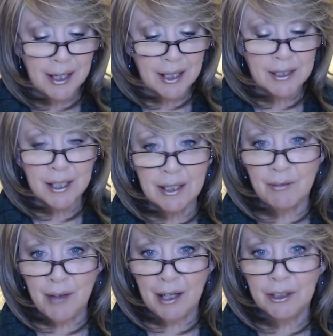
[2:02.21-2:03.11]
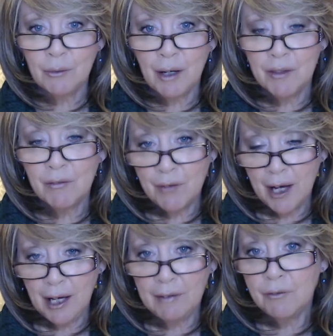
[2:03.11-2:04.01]
They say value of the
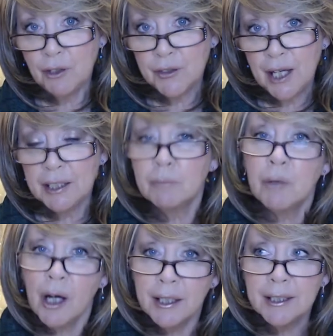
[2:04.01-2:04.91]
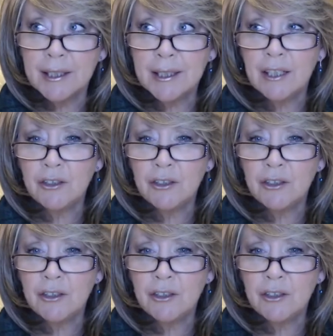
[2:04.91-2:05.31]
five full-size products in here.